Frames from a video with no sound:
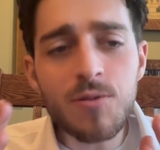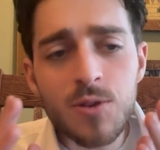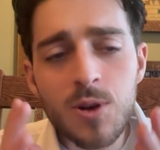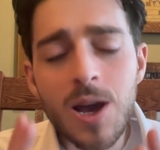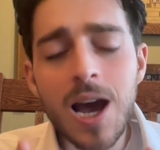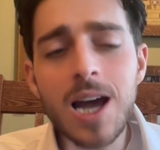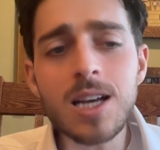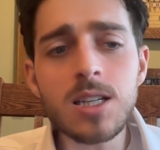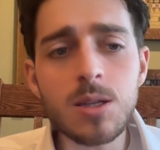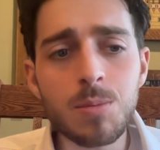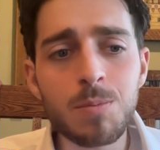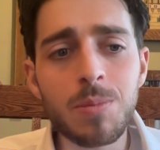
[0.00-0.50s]
if you
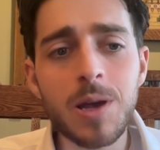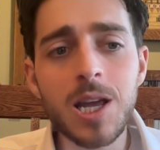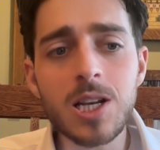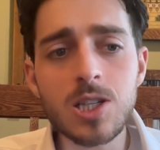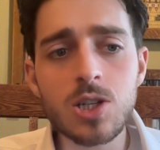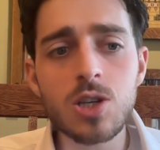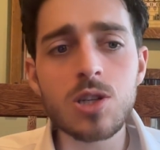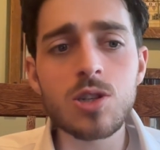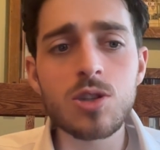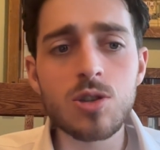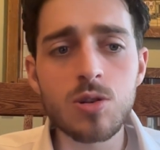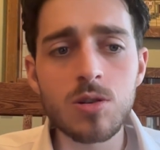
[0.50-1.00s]
had to
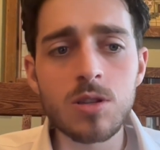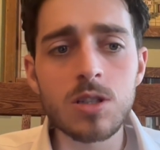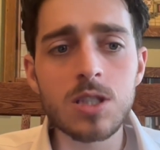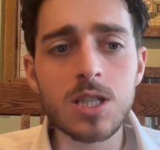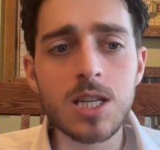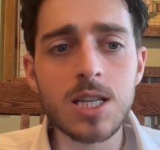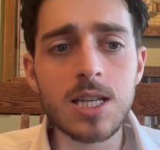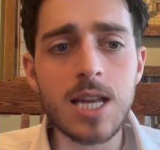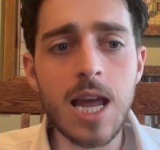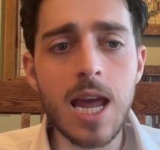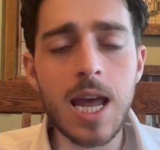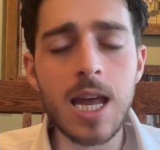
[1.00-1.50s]
pitch a student
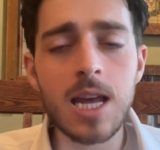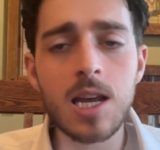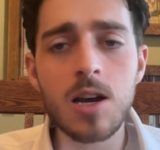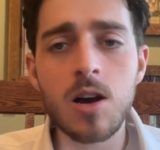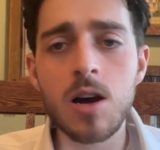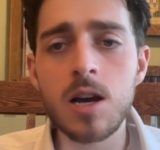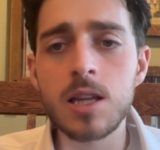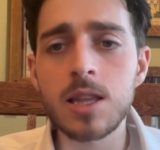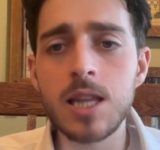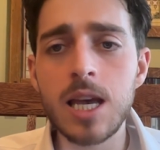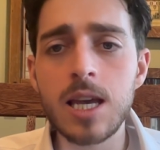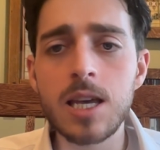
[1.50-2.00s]
today
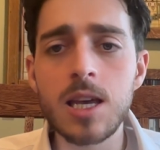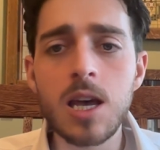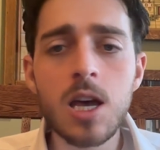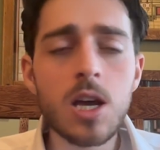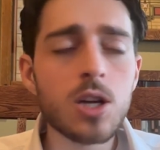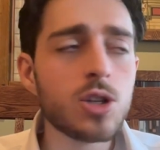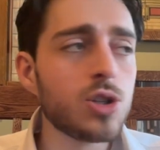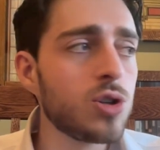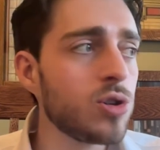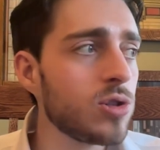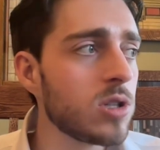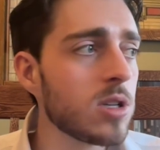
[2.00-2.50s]
on like
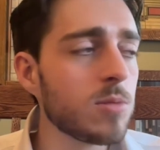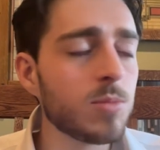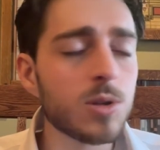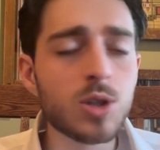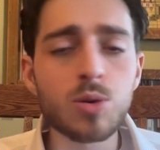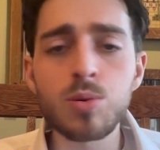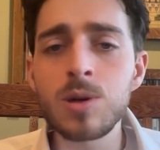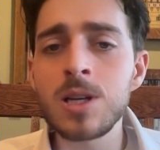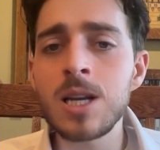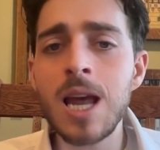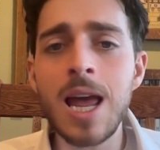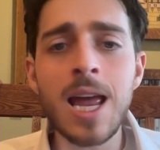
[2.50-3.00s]
choosing
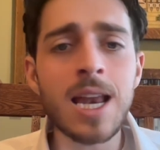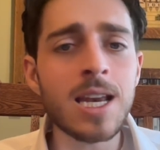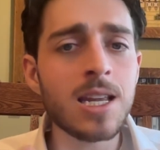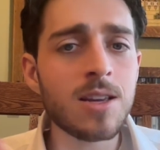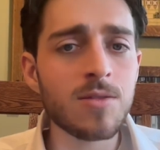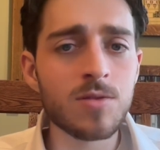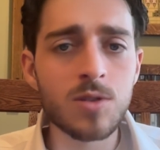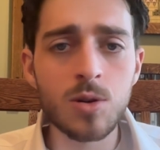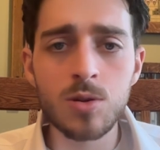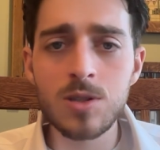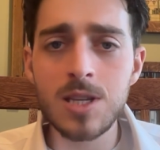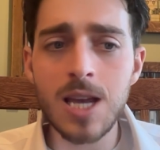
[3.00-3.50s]
between any
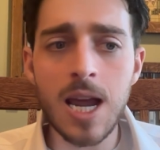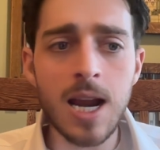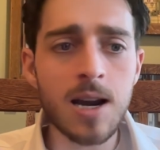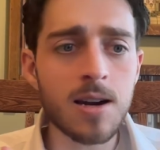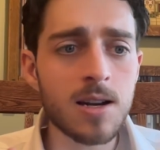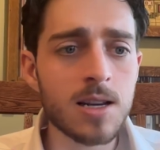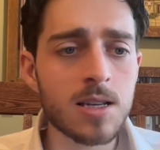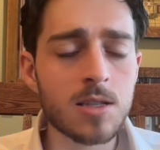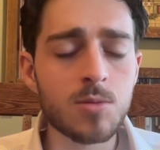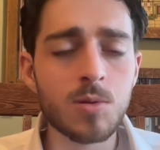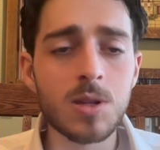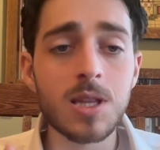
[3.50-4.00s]
of those
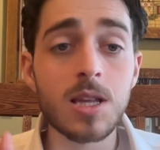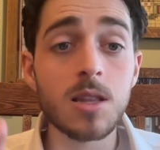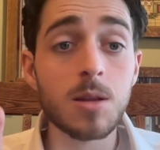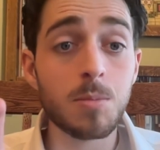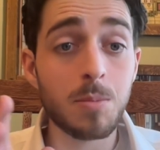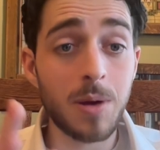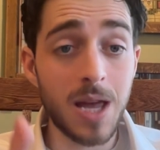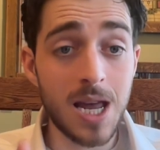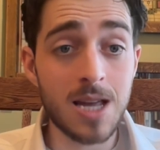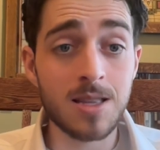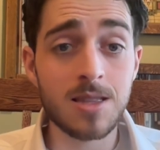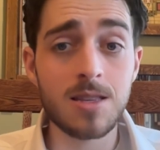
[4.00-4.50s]
areas within the
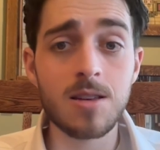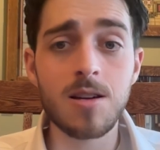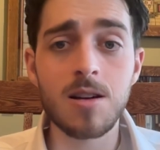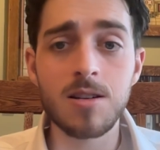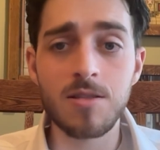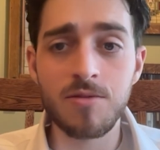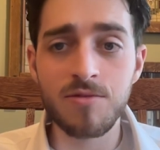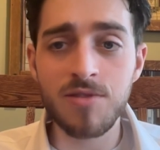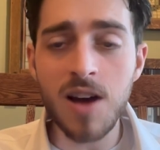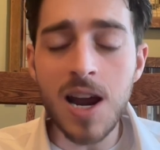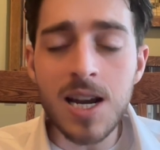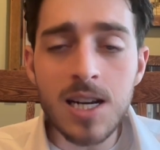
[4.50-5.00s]
pantheon
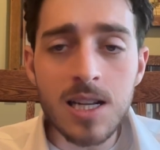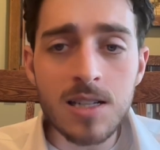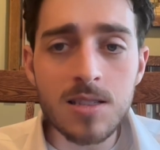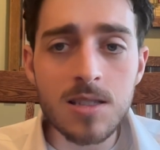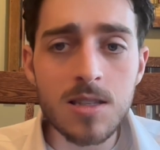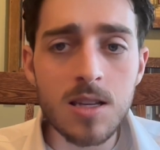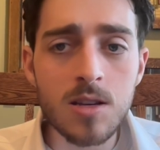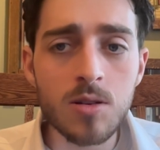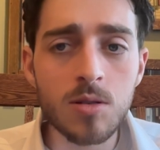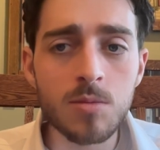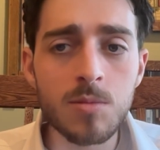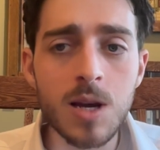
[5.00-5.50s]
of finance
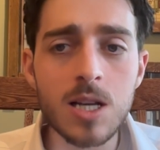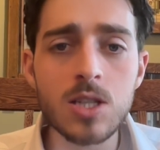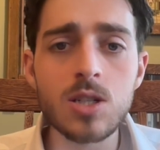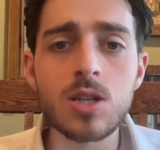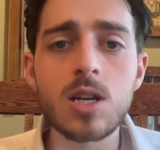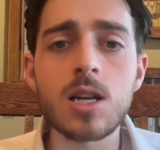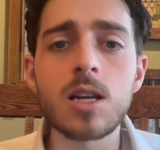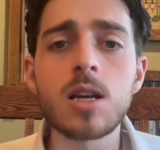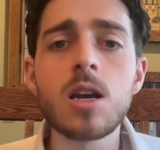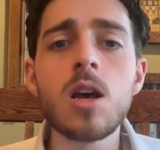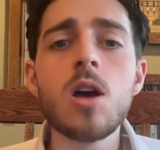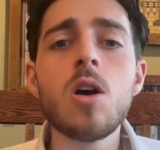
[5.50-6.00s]
that you were
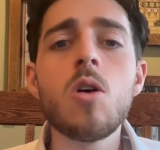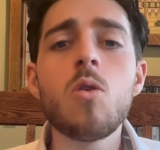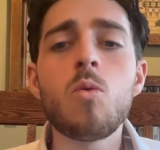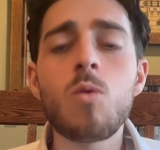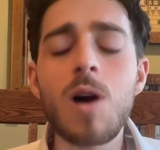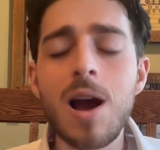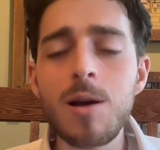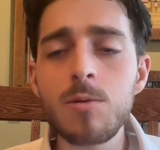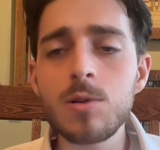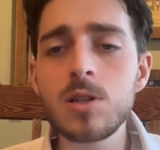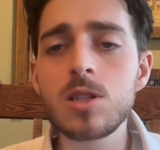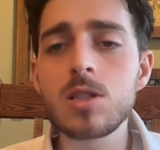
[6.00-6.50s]
mentioning,
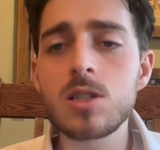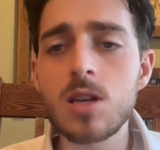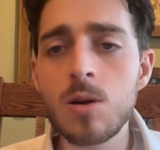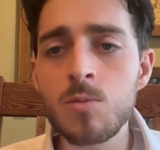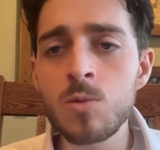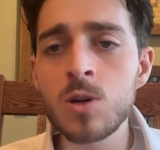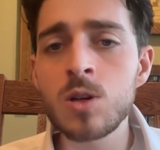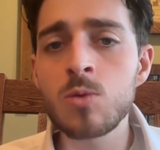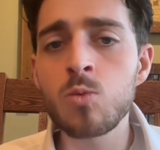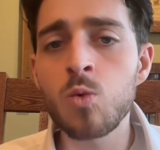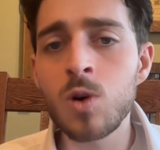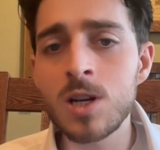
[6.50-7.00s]
why would
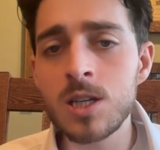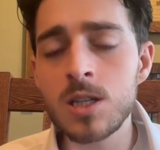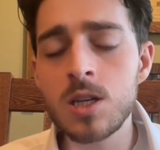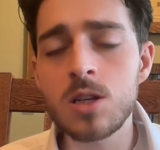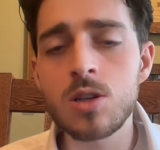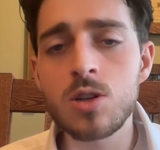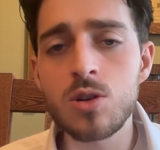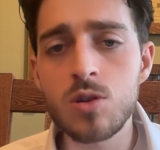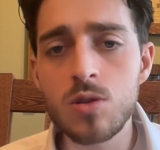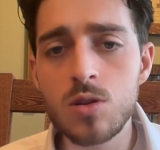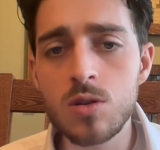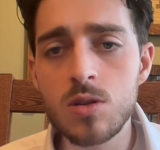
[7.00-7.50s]
someone want to
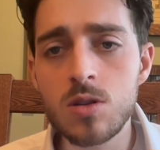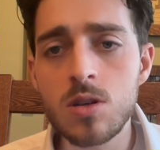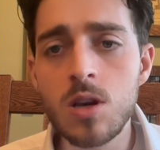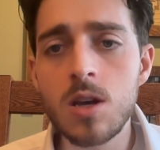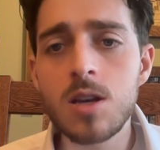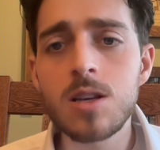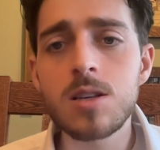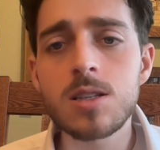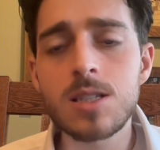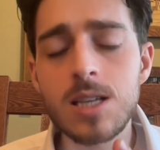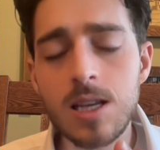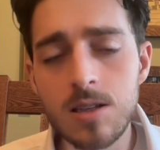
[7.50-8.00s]
choose
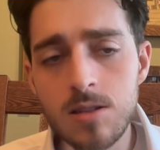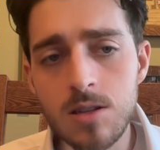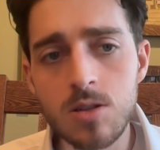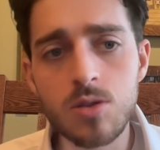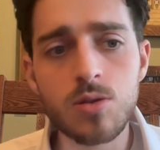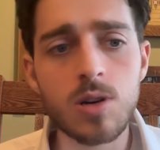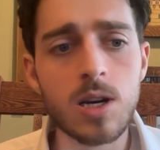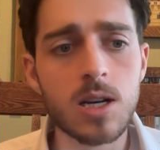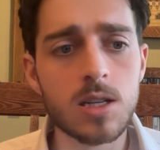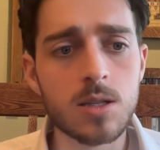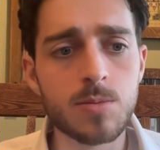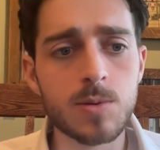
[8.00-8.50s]
sales and
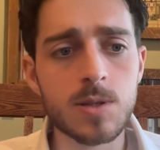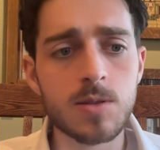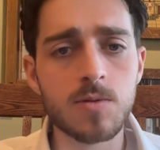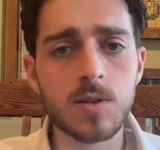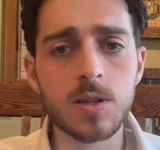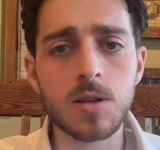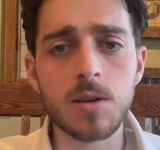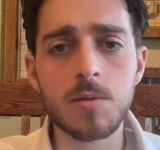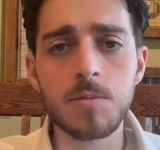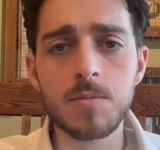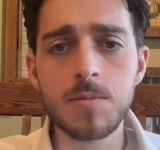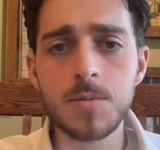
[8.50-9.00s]
trading
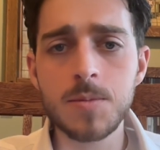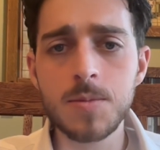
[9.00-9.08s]
specifically?